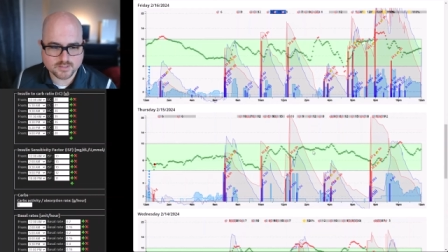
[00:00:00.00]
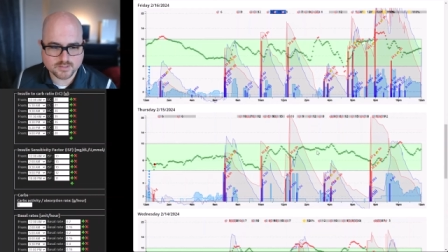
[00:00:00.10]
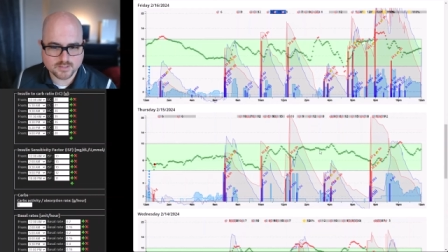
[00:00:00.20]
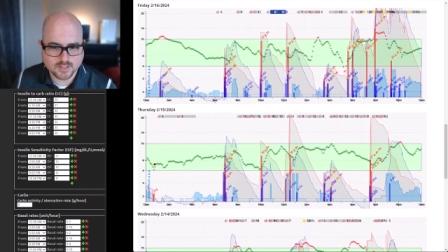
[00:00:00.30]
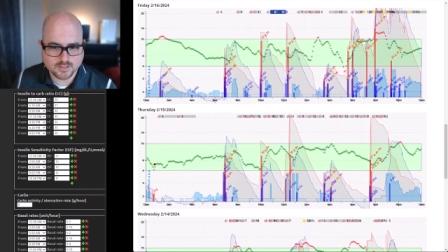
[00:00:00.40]

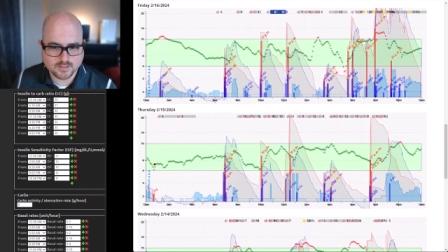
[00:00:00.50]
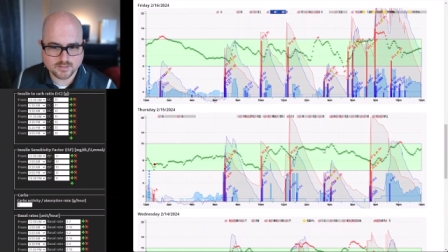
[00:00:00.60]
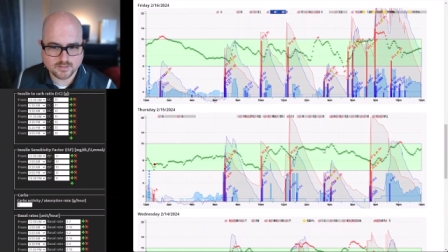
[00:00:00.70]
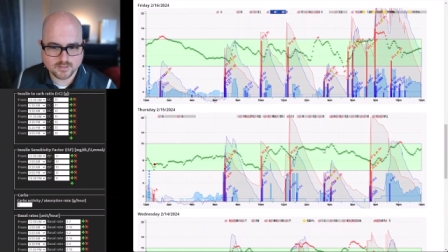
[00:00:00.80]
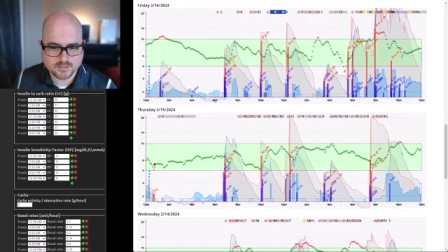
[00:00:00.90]
He's not
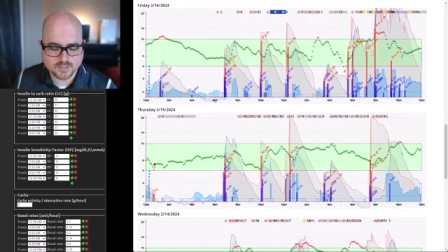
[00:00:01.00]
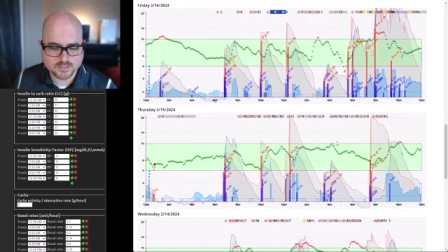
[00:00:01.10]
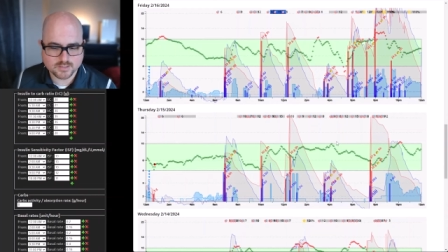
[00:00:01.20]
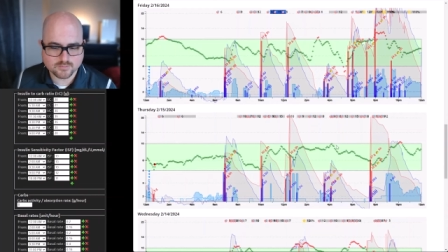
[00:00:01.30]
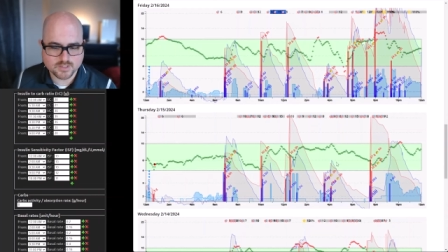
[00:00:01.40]
he's not
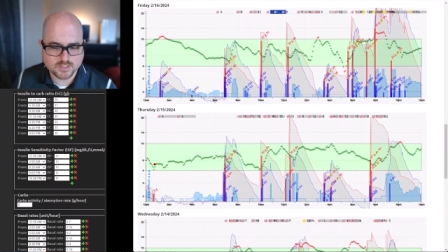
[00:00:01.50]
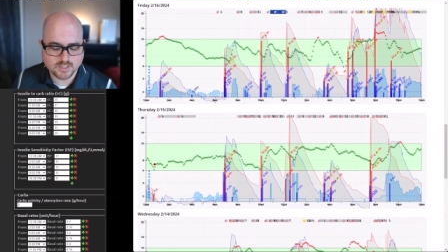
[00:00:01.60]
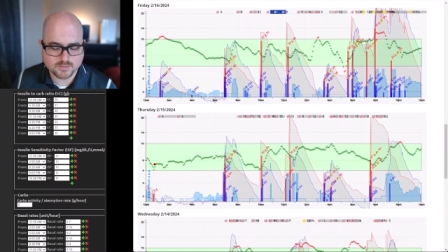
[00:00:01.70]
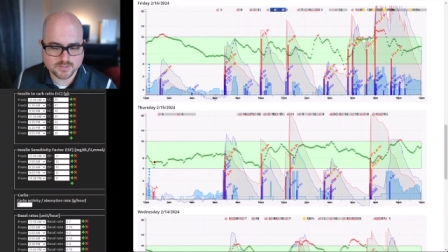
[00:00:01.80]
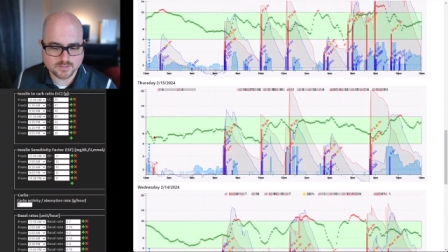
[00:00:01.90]
actually reaching
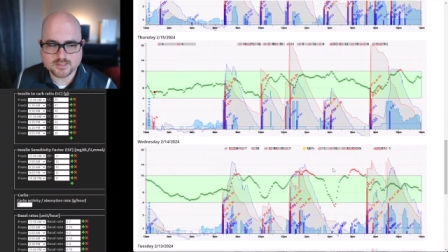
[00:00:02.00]
up to them.